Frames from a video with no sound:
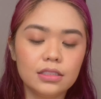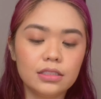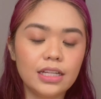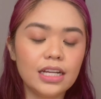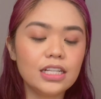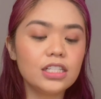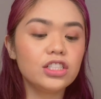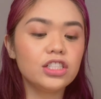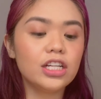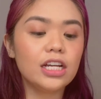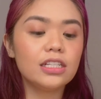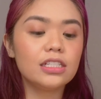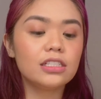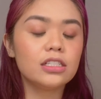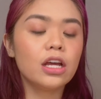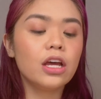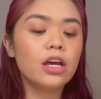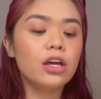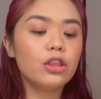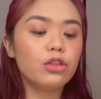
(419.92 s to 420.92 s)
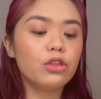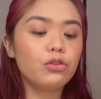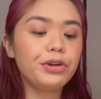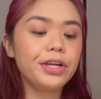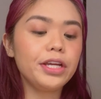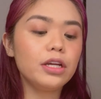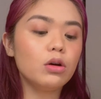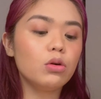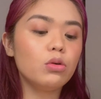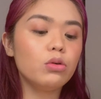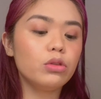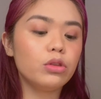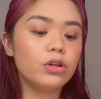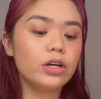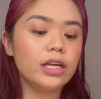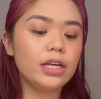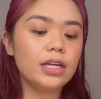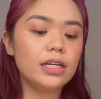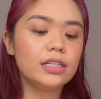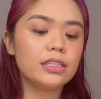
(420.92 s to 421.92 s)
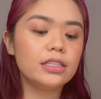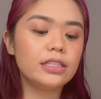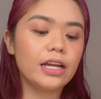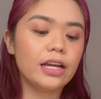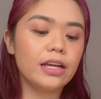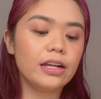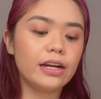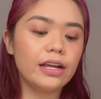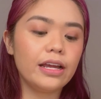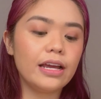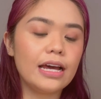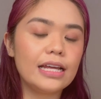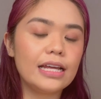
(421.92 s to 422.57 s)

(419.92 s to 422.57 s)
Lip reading: Next shade is 303 Terre